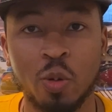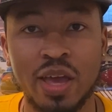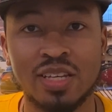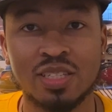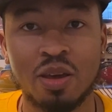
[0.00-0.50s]

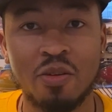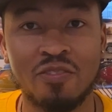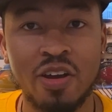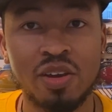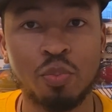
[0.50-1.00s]
it's
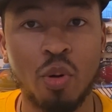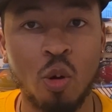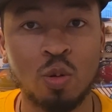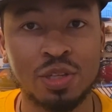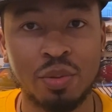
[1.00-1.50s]
very
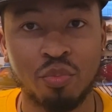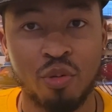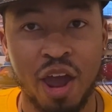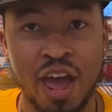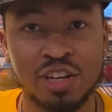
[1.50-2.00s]
bold and
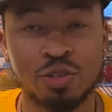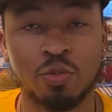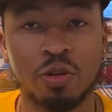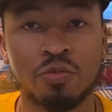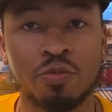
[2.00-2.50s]
brash
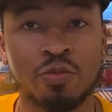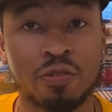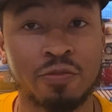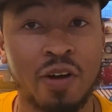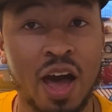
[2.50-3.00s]
with
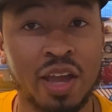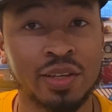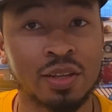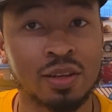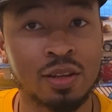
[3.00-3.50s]

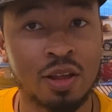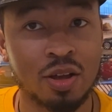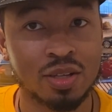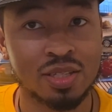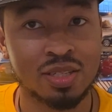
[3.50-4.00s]
refined
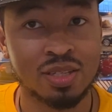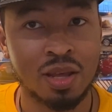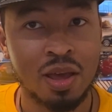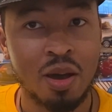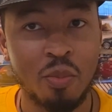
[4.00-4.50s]
looks.
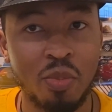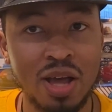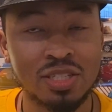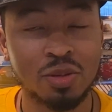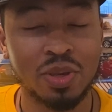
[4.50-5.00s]

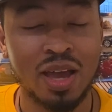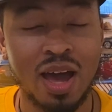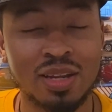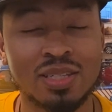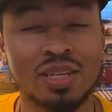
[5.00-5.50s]
But to be
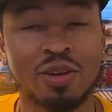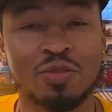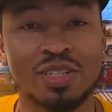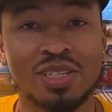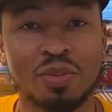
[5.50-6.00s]
honest, it
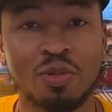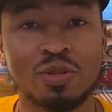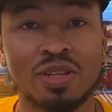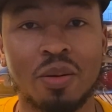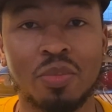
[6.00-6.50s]

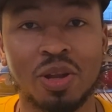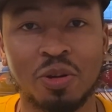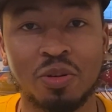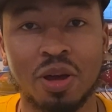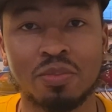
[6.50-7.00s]
resembles a
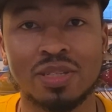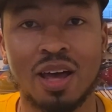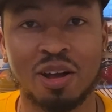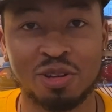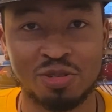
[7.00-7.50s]
blown up
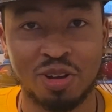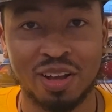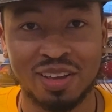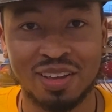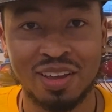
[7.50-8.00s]
Tonka
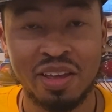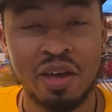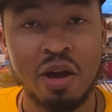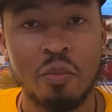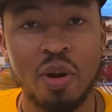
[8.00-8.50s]
truck.
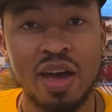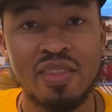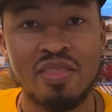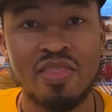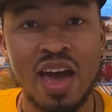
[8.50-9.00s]

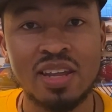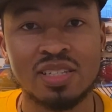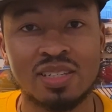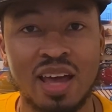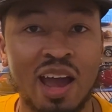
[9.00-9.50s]
But that
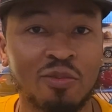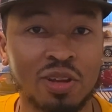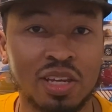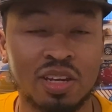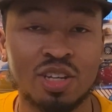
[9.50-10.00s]
is not
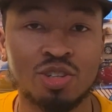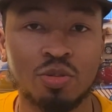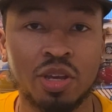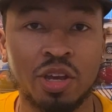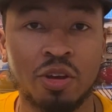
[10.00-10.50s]
really an issue
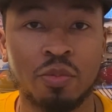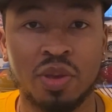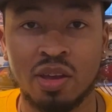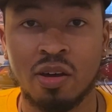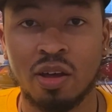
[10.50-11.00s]
here
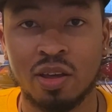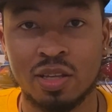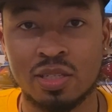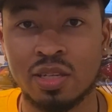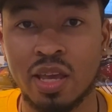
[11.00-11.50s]

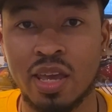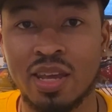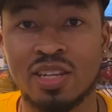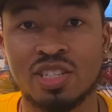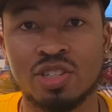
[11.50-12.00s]
because
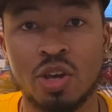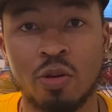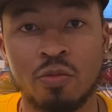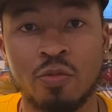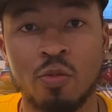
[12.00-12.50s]
it is
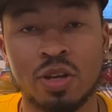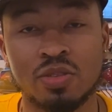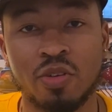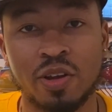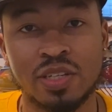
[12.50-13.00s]
known for its
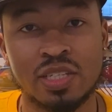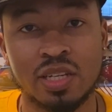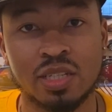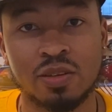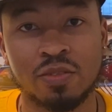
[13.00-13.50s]
very
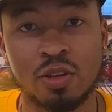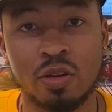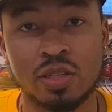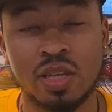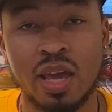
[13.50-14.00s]
distinctive
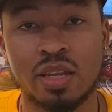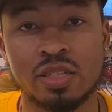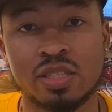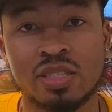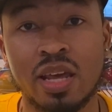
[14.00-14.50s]
looks and
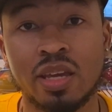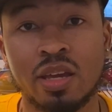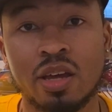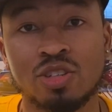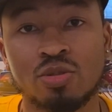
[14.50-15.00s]
is setting
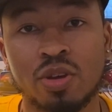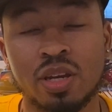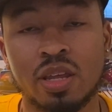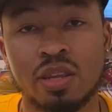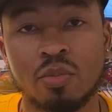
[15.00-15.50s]
a
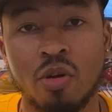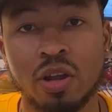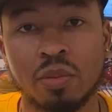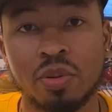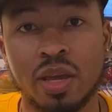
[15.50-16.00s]
trend in the
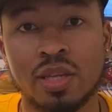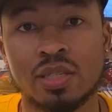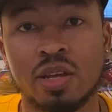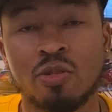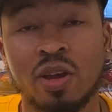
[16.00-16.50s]
marketplace
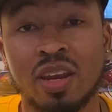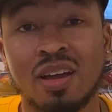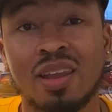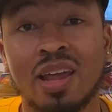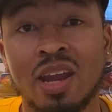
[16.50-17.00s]
and creating
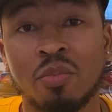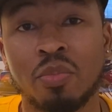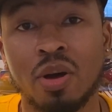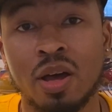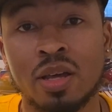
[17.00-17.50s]
a lot of
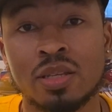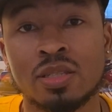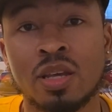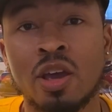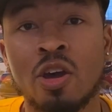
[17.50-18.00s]

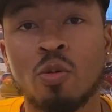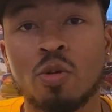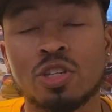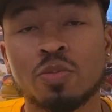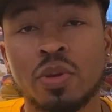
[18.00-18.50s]
buzz,
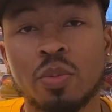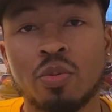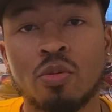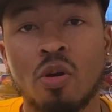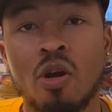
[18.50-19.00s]
which
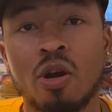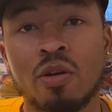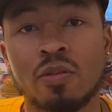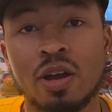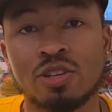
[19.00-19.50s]
people
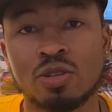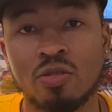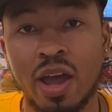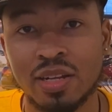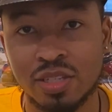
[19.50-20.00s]
are
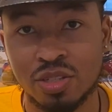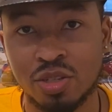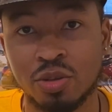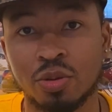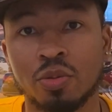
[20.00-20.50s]
attracted
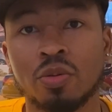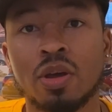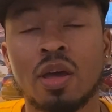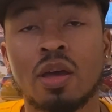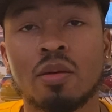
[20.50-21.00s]
to
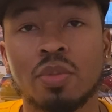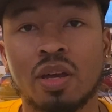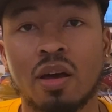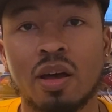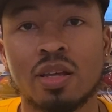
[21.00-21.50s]

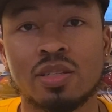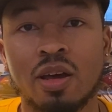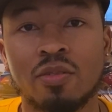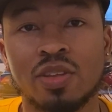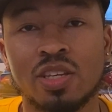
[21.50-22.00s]
because
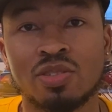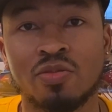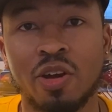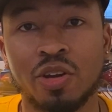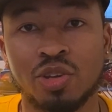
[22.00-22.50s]
of these
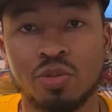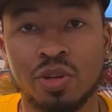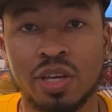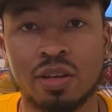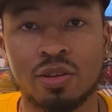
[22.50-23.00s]
very
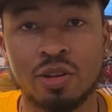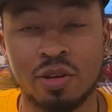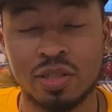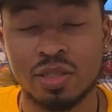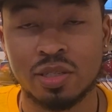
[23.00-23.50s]
unique
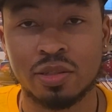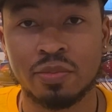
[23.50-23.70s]
looks.